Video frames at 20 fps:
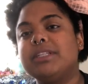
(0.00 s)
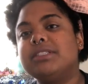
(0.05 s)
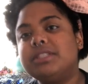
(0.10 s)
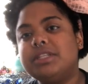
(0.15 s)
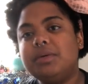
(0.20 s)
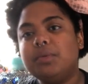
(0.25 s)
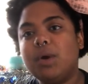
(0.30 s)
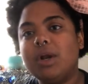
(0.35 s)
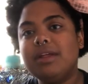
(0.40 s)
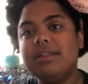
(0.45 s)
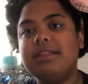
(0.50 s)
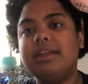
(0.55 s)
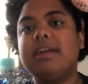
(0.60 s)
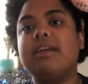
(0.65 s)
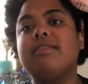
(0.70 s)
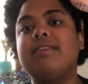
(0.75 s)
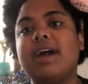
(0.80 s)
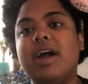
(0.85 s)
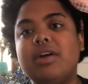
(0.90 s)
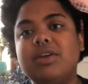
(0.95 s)
So you want to think
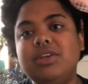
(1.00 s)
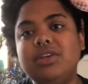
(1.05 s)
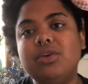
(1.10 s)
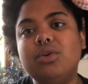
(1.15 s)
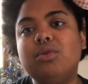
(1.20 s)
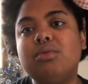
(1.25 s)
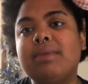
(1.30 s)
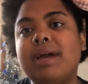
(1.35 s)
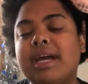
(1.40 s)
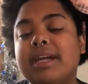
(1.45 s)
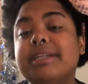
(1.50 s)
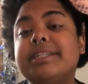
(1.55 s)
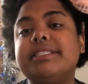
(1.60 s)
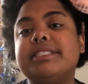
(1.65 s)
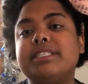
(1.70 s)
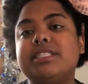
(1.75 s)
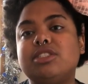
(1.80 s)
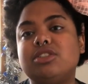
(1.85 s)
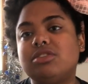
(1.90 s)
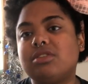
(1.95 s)
of how you manage
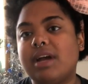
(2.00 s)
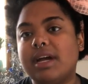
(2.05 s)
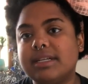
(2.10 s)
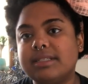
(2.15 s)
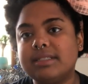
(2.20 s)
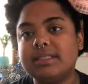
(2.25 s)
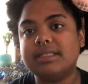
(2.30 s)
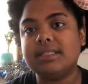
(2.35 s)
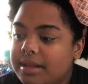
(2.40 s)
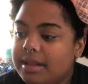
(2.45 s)
stress.